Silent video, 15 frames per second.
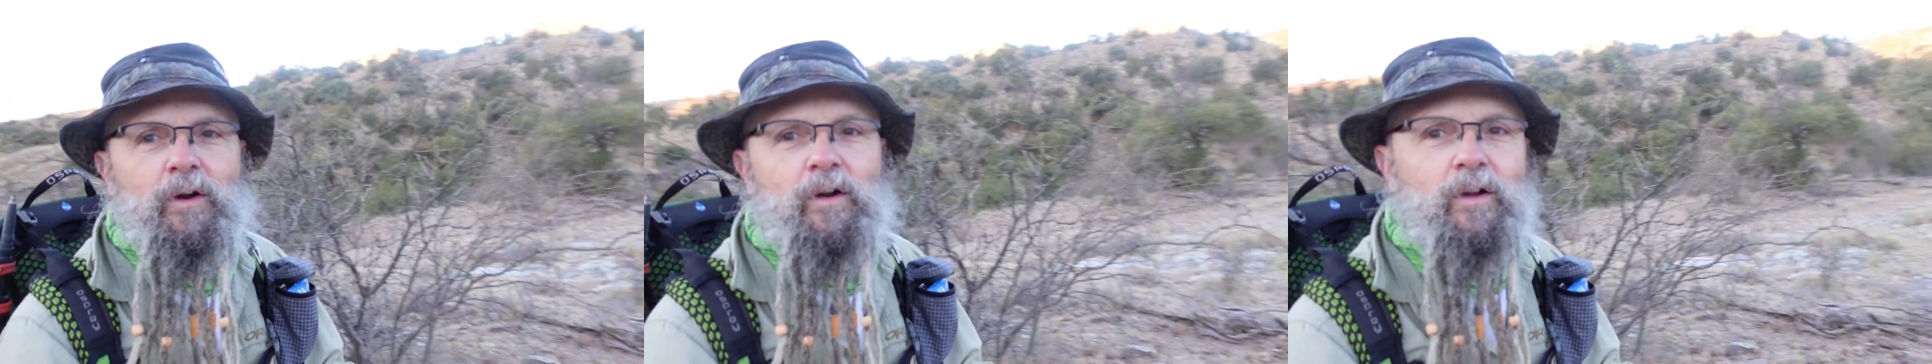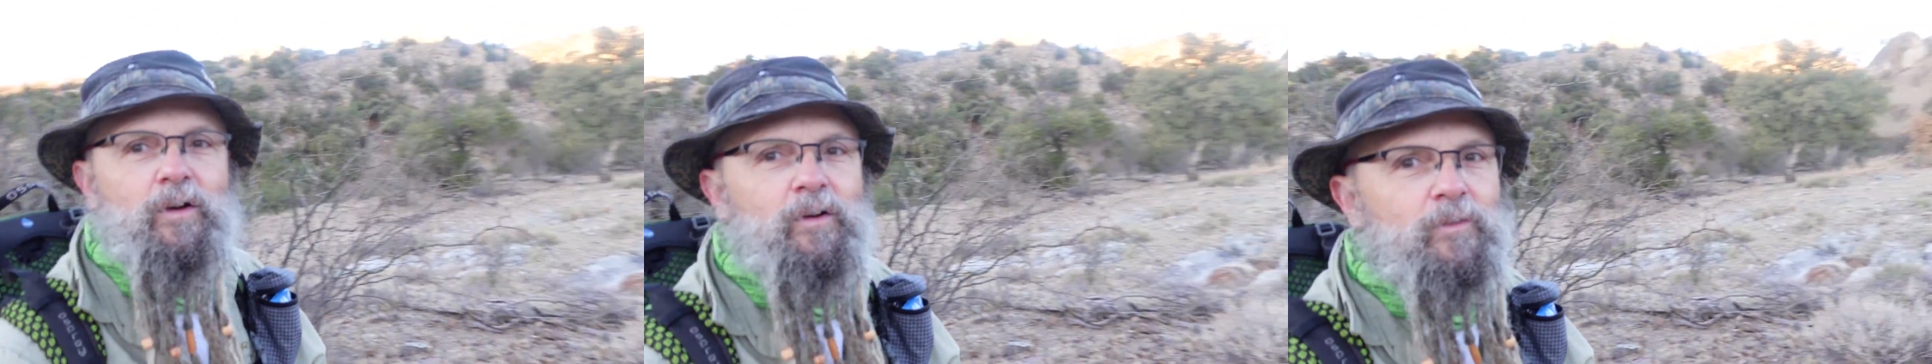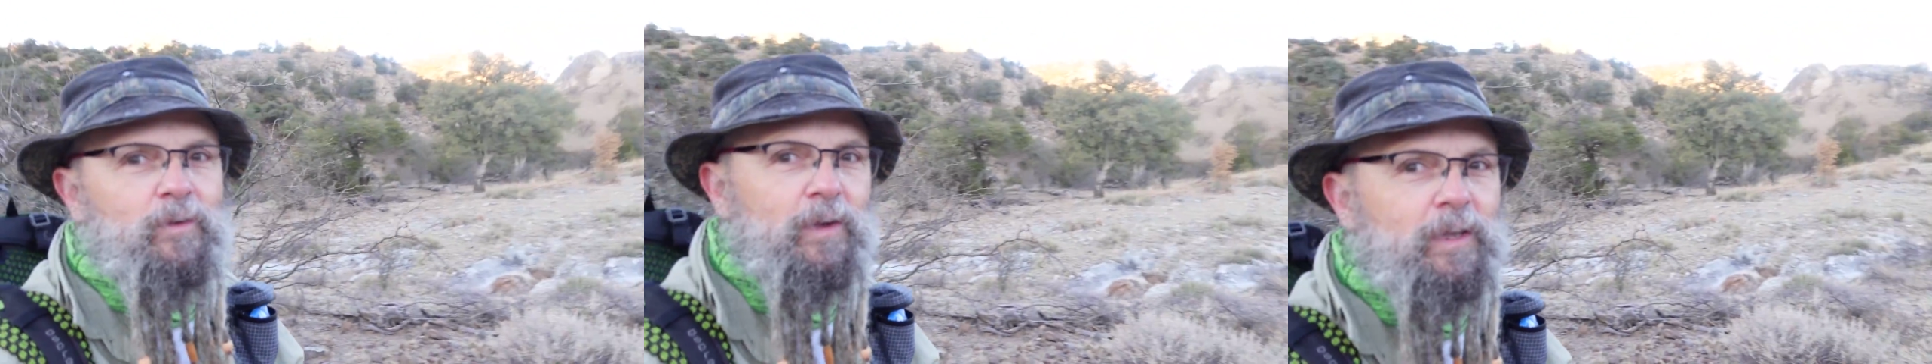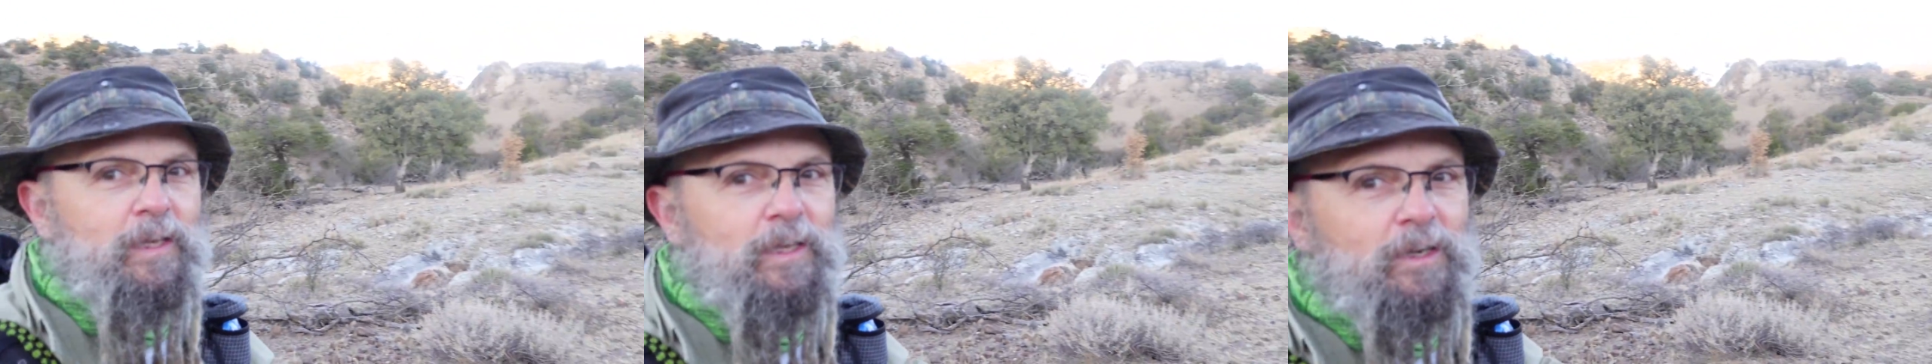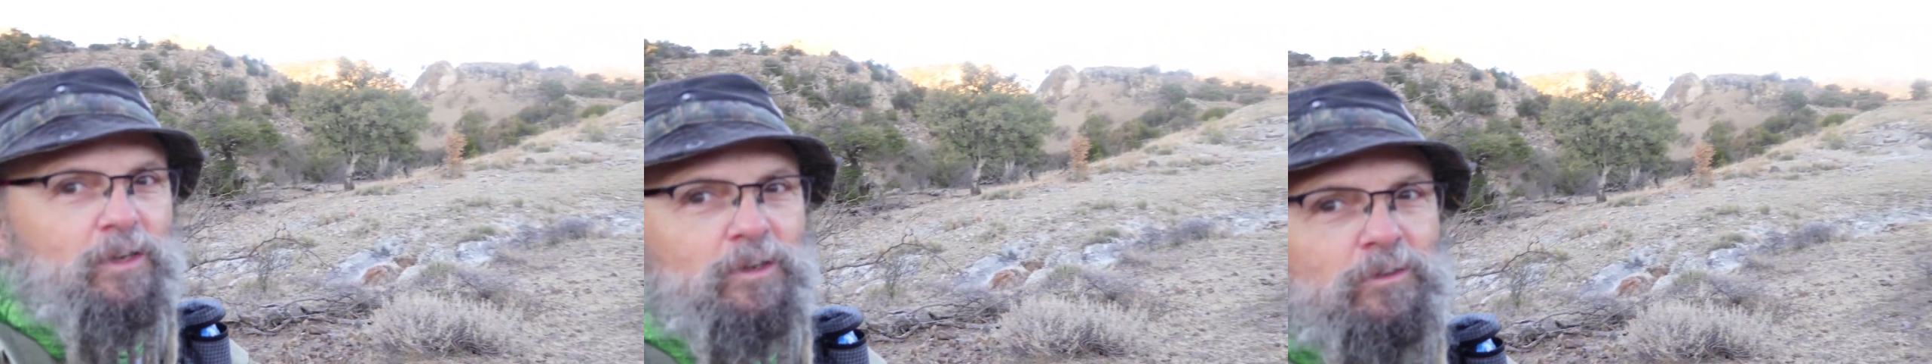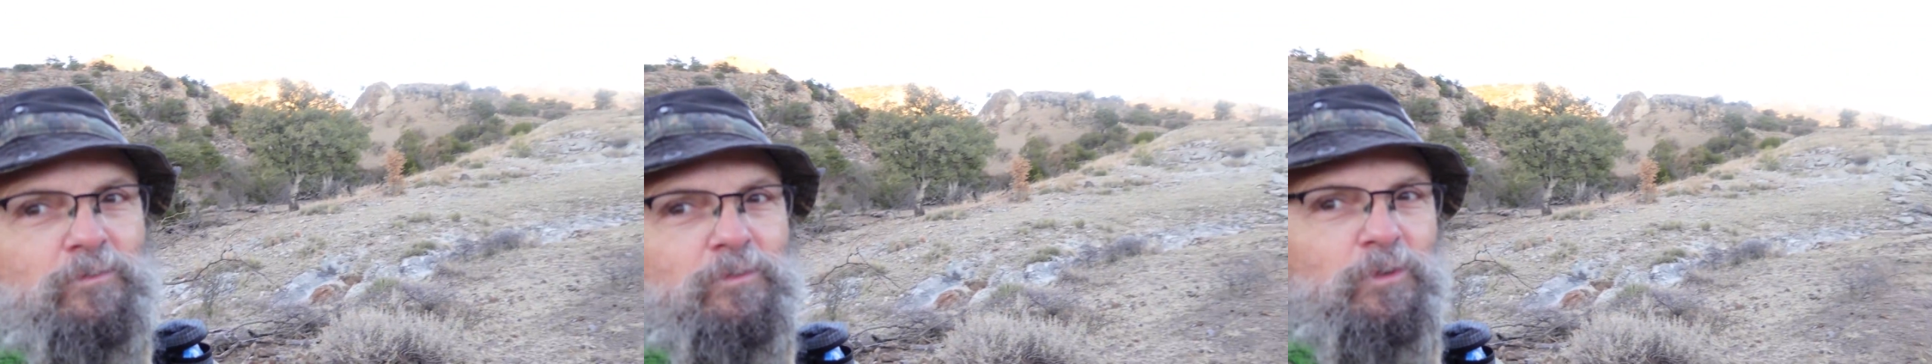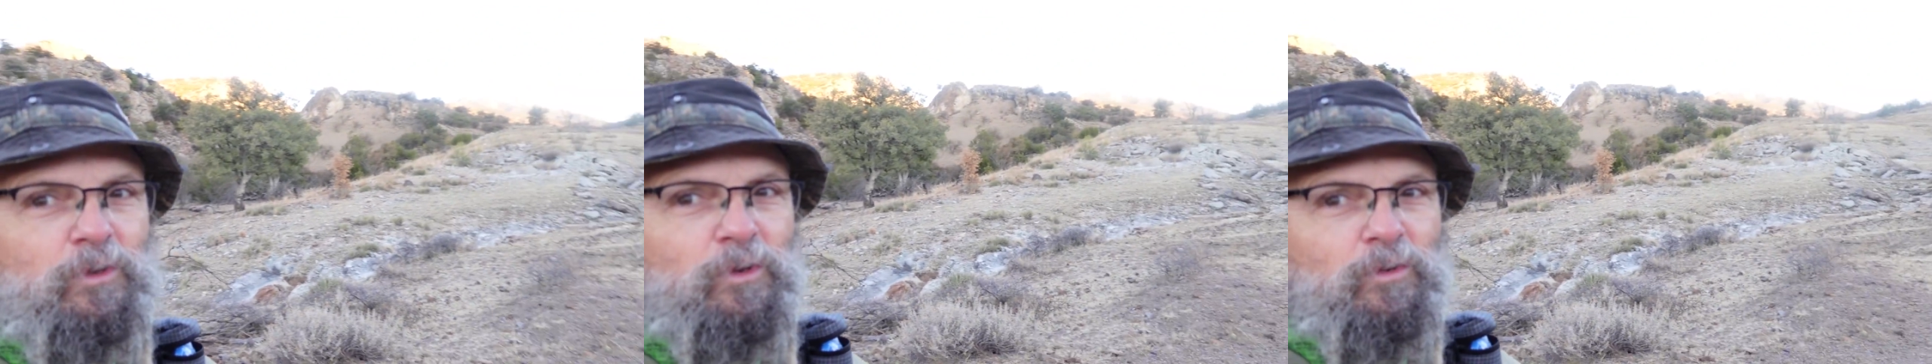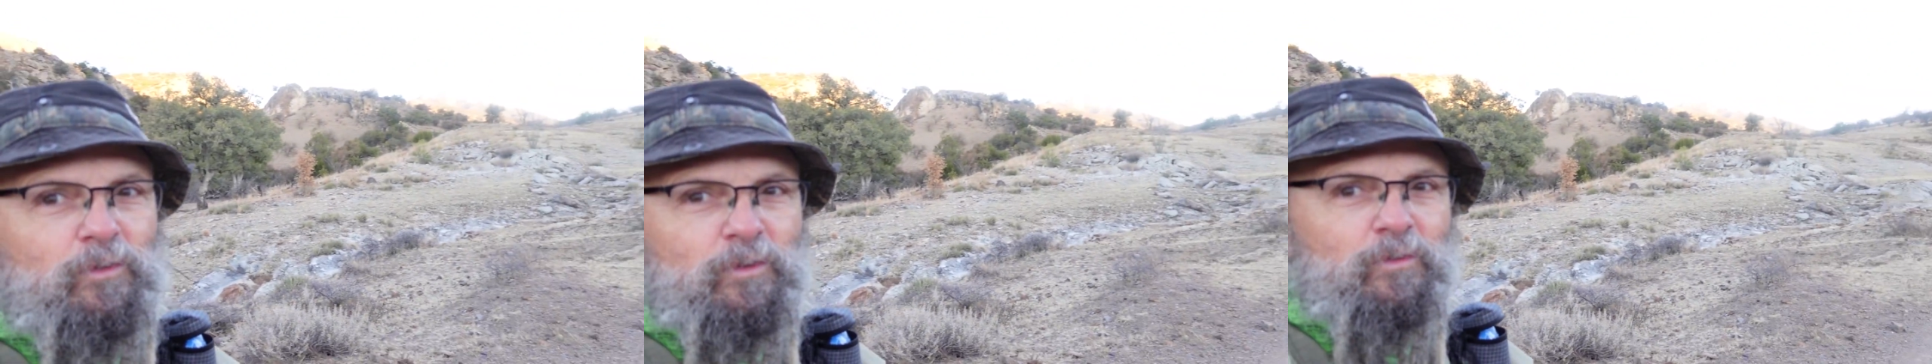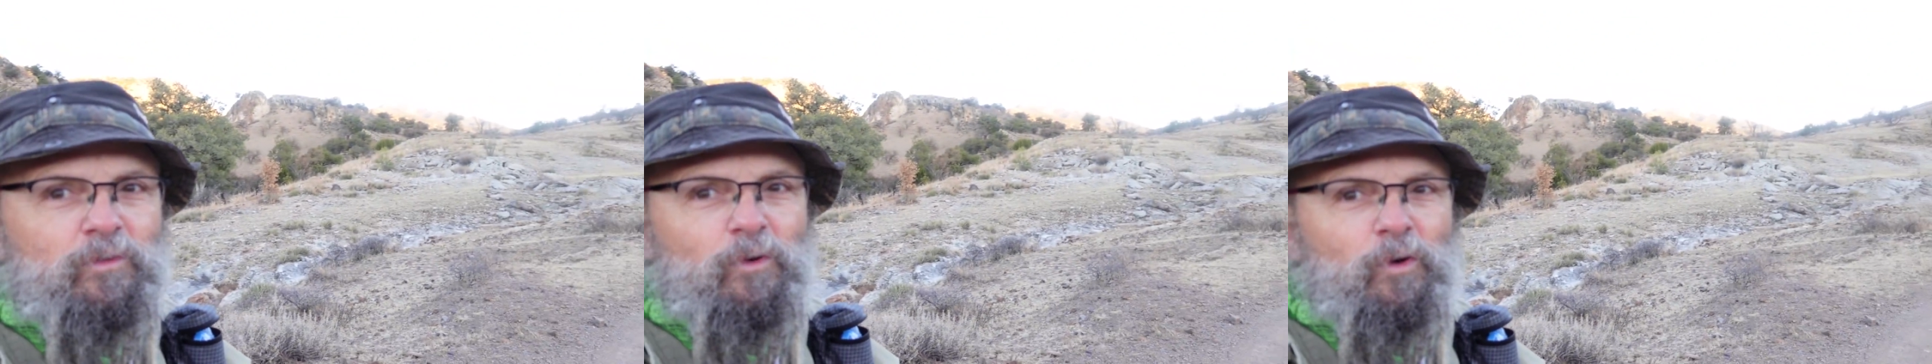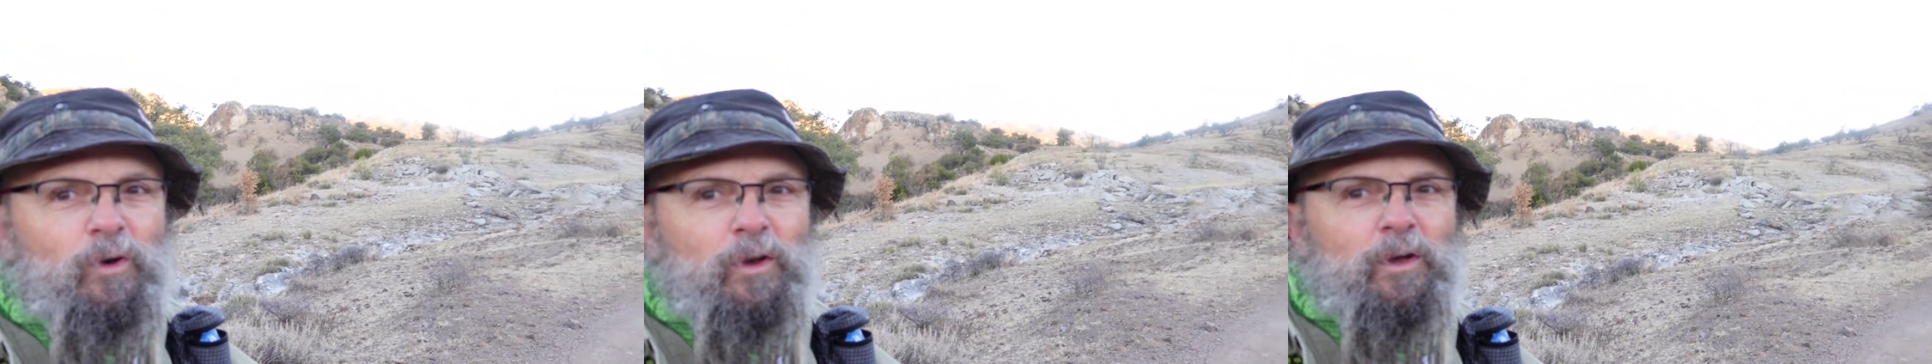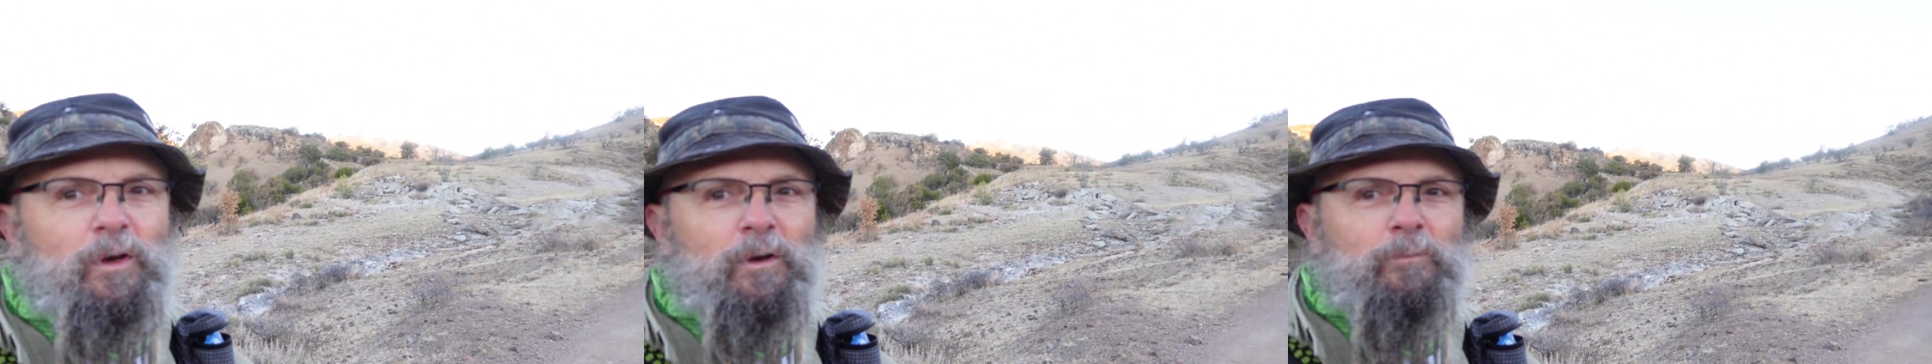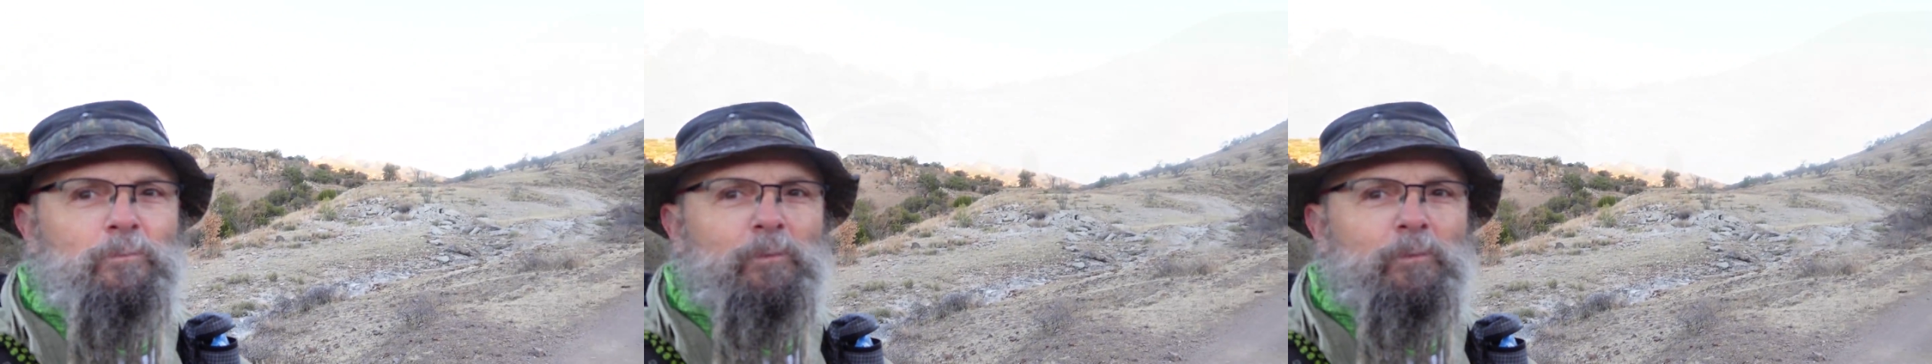I don't know if I can get a good view of it for you up